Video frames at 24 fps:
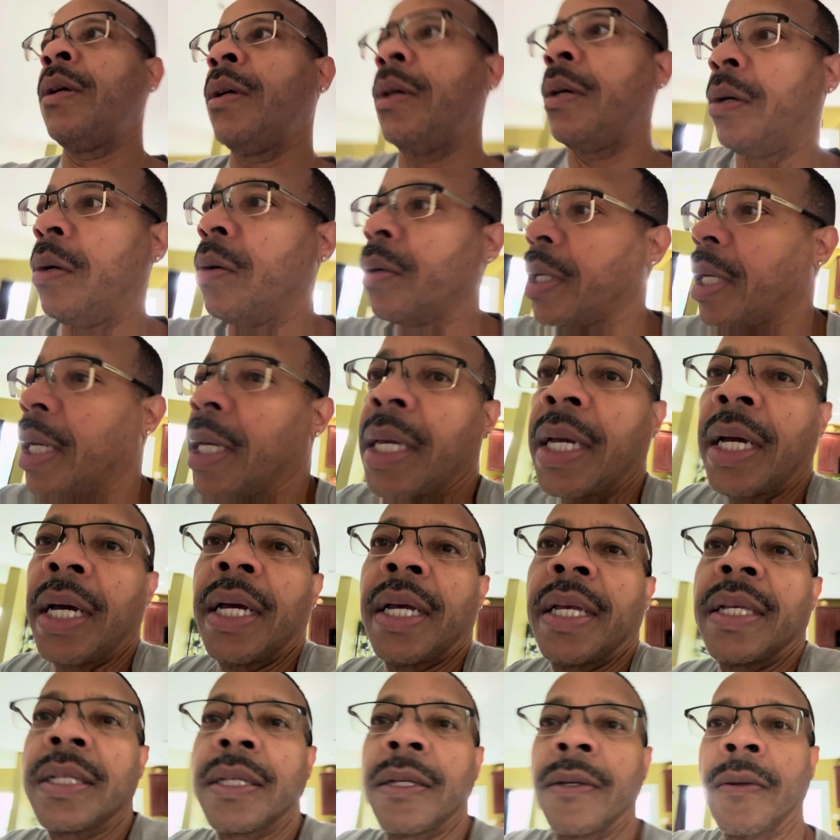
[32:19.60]
Okay,
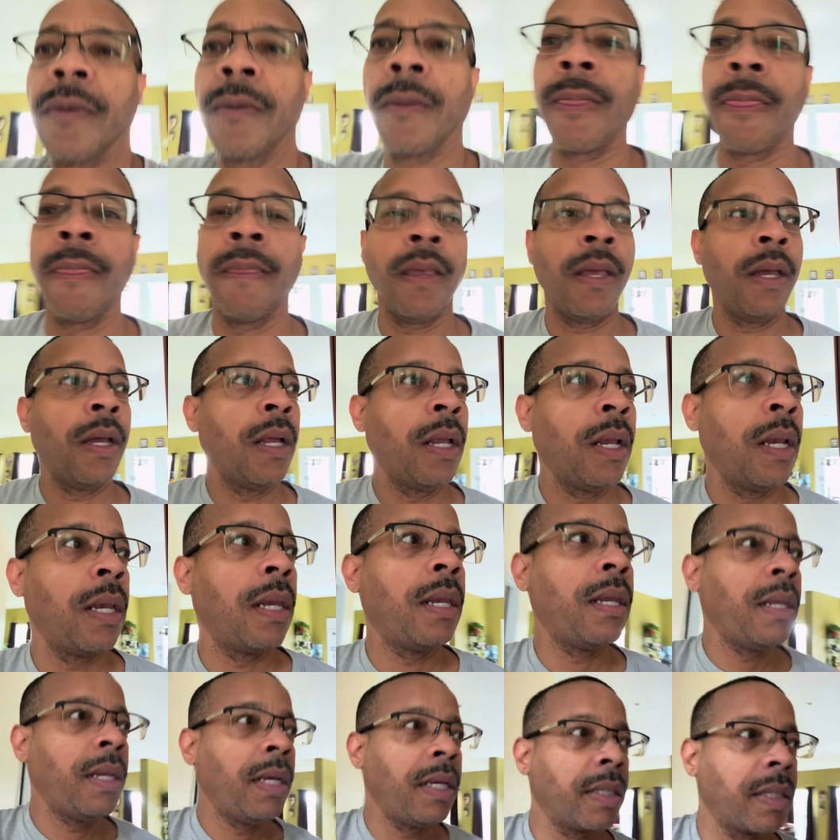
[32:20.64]
guys.
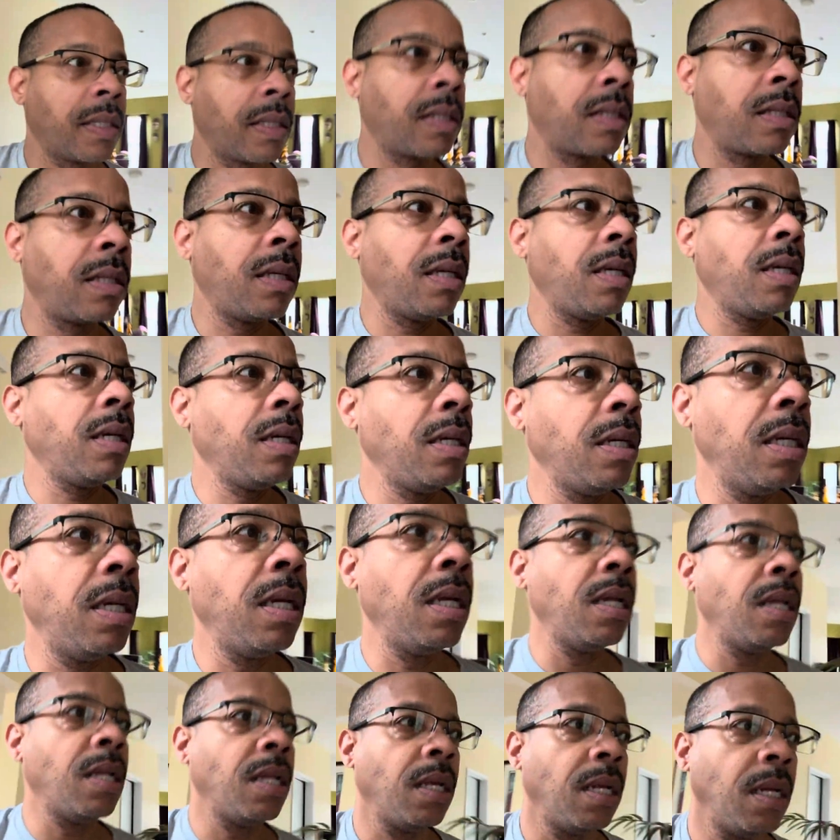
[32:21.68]
Let's see
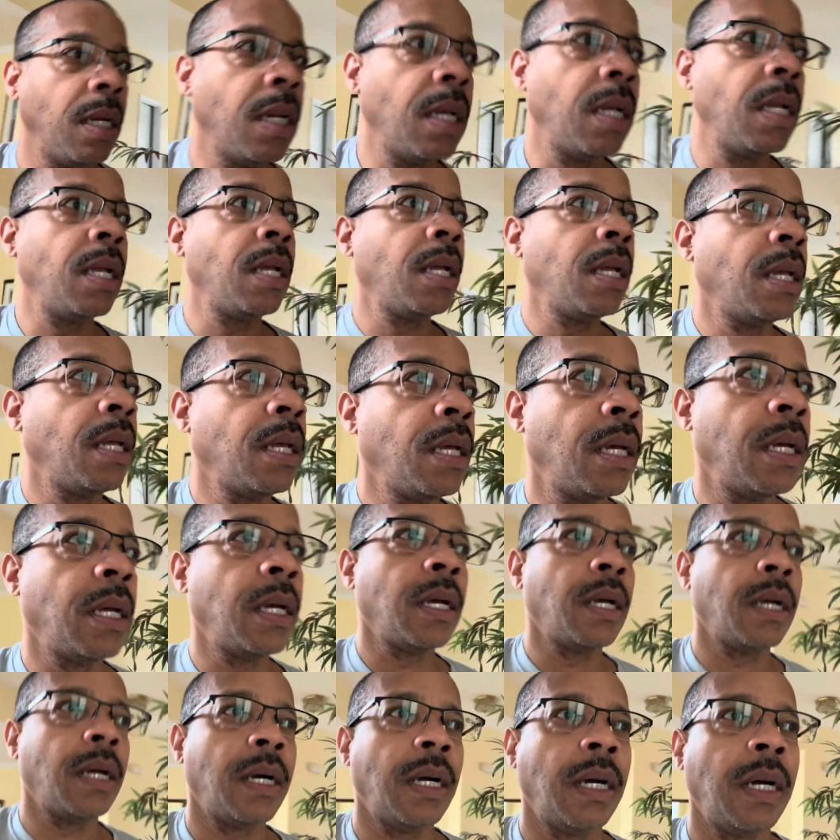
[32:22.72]

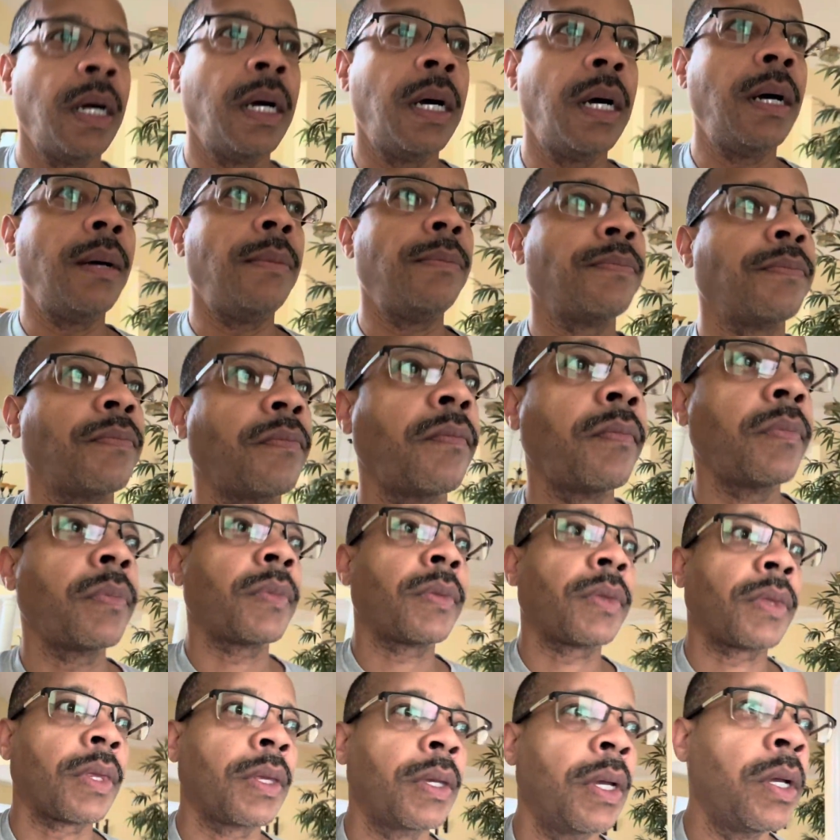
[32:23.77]

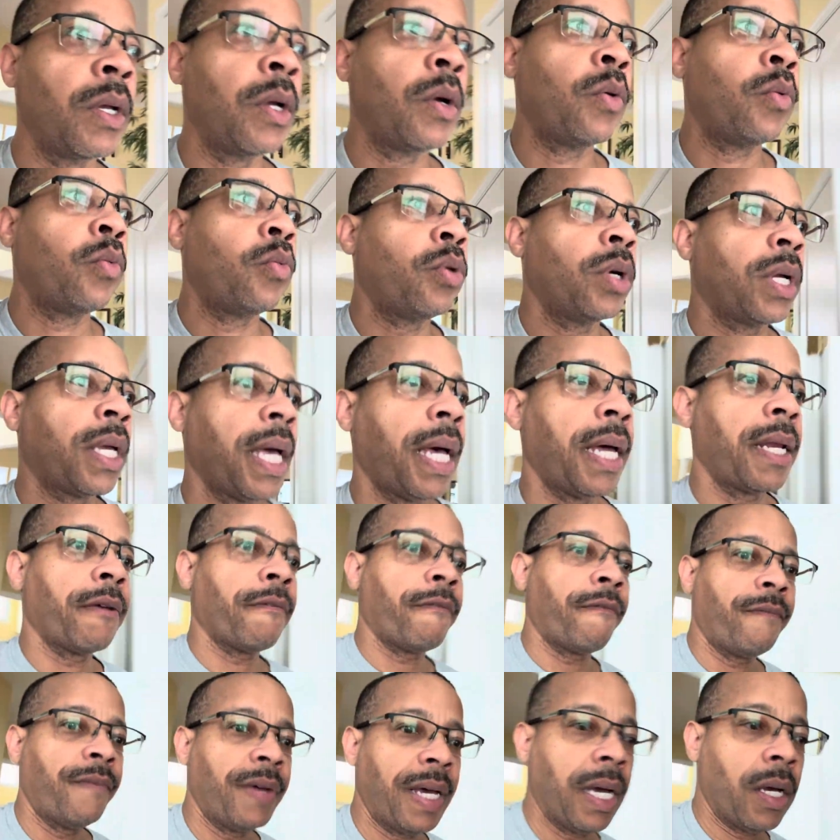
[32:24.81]
what kind
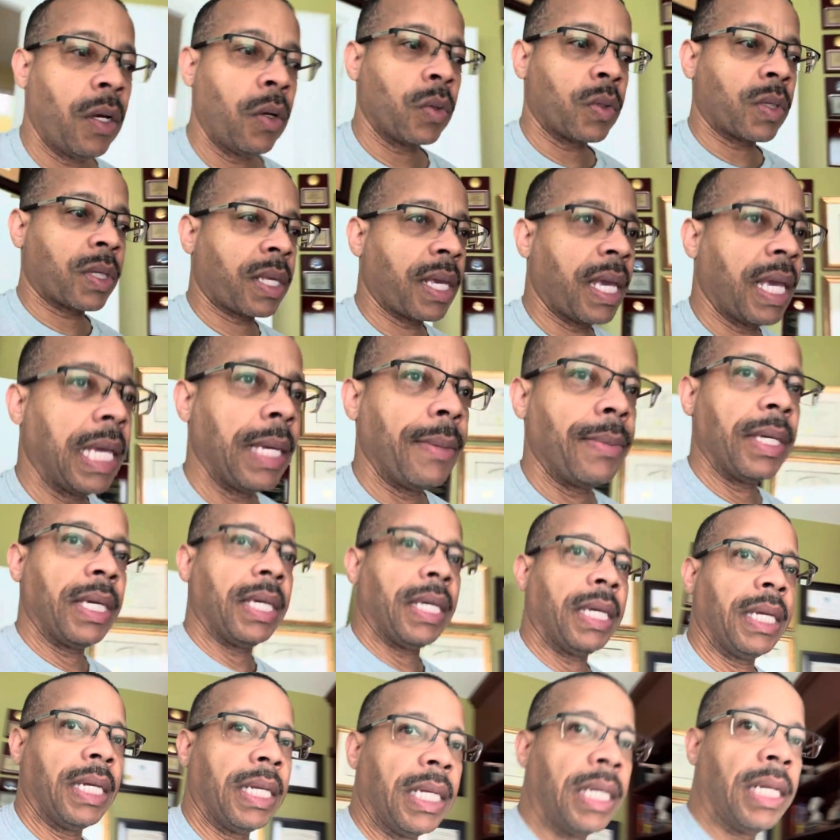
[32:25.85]
of files came
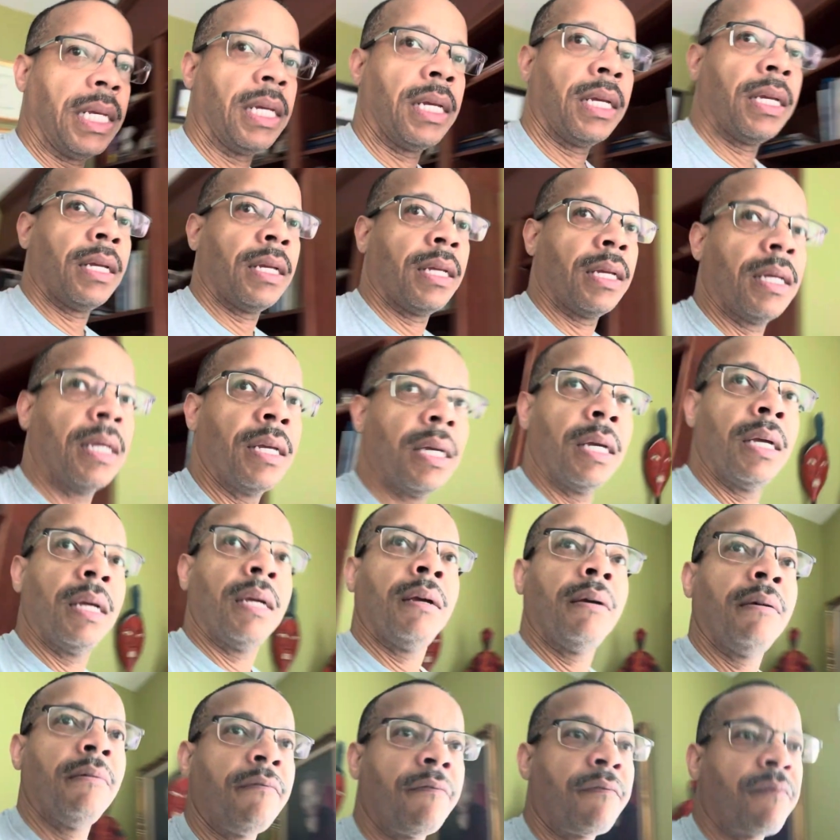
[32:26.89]
in
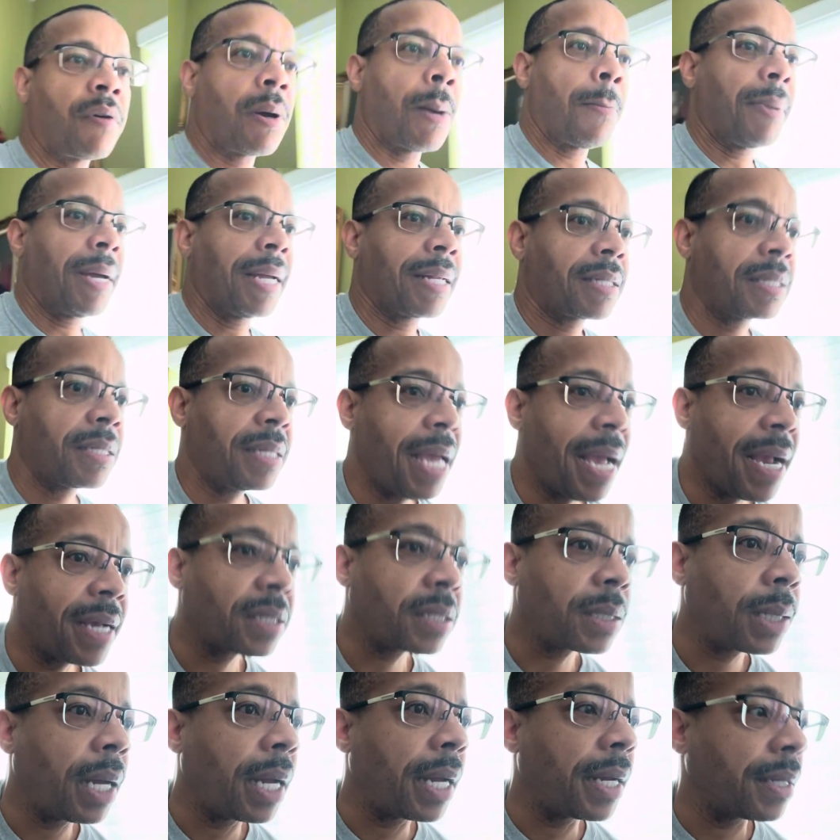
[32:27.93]
from my tax
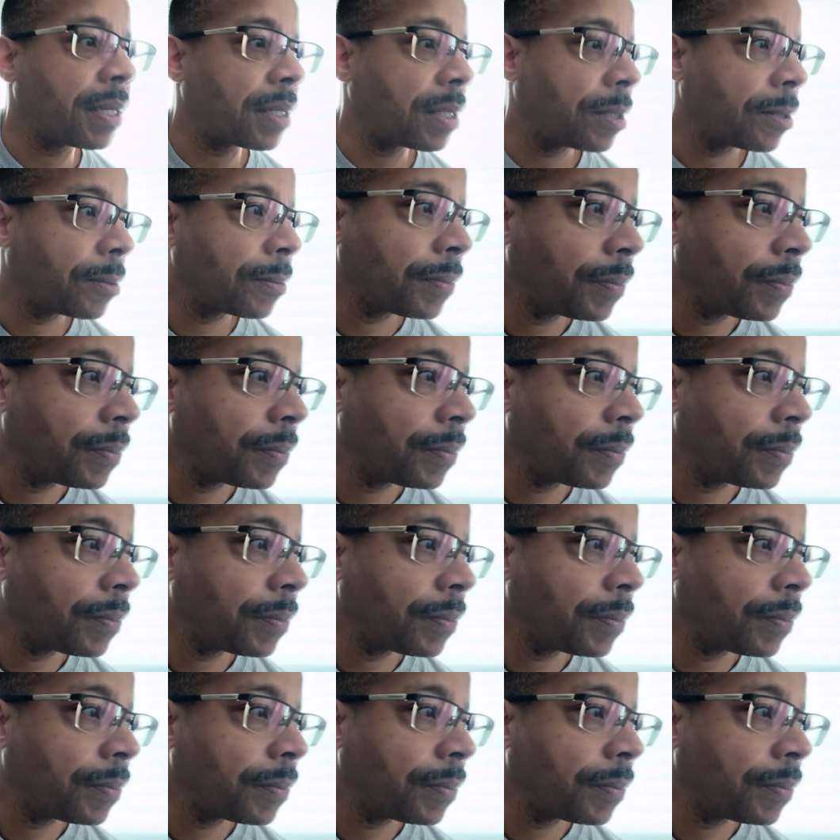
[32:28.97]
clients.